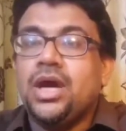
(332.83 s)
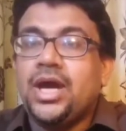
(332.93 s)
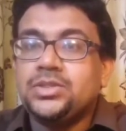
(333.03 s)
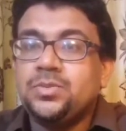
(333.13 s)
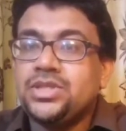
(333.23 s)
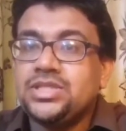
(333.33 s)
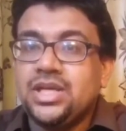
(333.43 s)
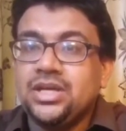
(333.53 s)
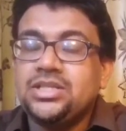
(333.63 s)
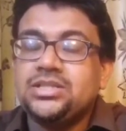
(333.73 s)
as for the
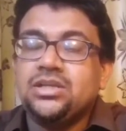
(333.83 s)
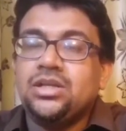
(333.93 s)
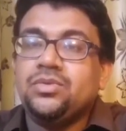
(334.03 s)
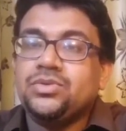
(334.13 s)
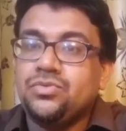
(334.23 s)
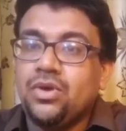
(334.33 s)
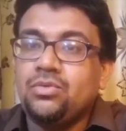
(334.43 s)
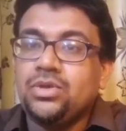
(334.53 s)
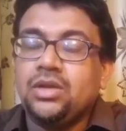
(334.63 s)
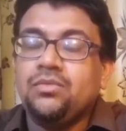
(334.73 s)
studies done, it was
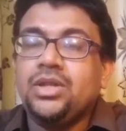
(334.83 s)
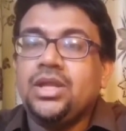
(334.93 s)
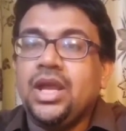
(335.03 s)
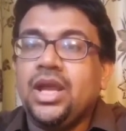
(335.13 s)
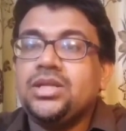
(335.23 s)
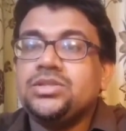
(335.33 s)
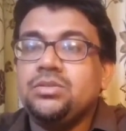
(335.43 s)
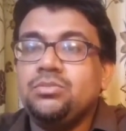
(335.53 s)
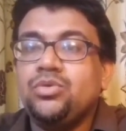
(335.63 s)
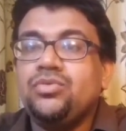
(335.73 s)
found that when the air is
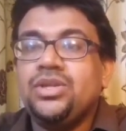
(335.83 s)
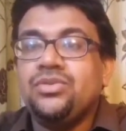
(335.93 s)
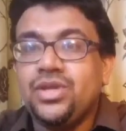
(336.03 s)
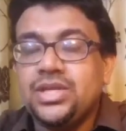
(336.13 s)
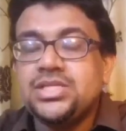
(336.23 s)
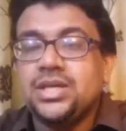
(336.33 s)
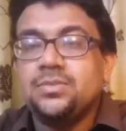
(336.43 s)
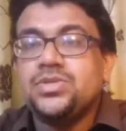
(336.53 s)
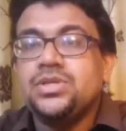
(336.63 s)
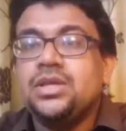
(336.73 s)
removed in three
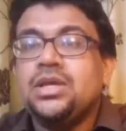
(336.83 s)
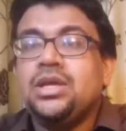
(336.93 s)
steps,